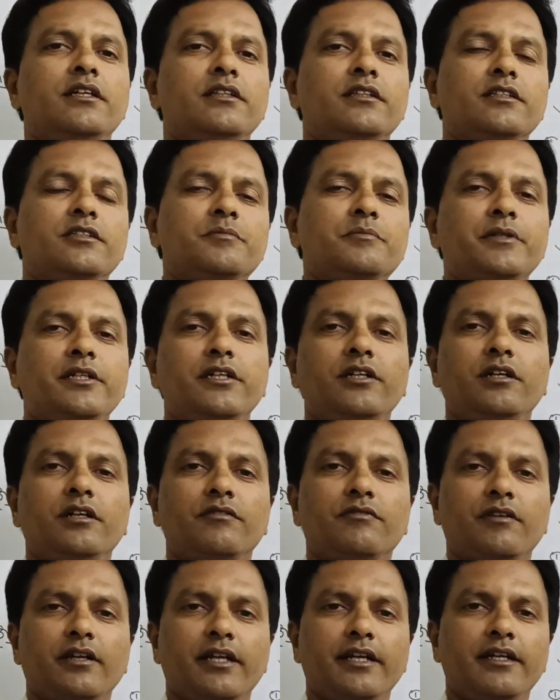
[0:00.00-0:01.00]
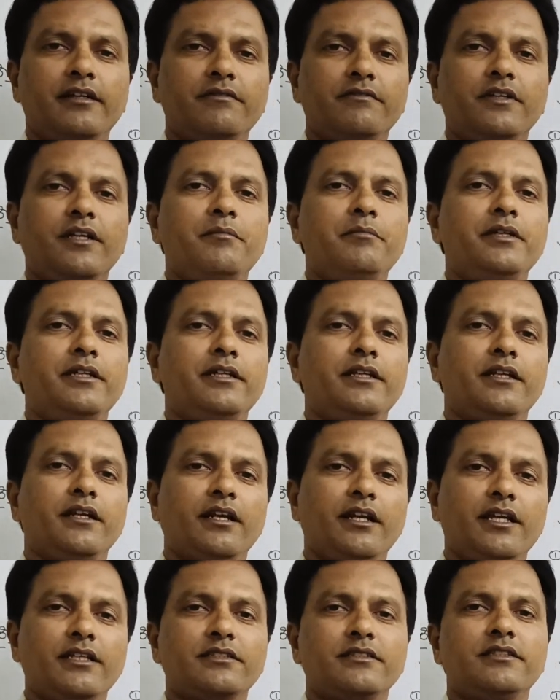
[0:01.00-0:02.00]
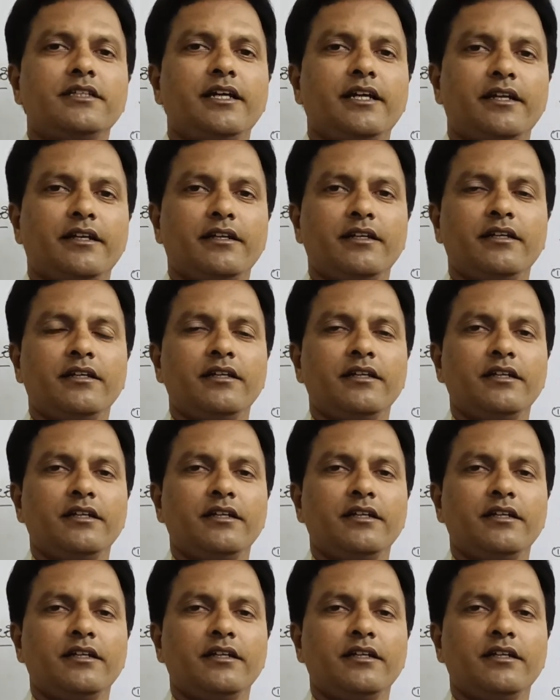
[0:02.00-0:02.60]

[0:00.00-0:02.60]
the speed of light will be the less than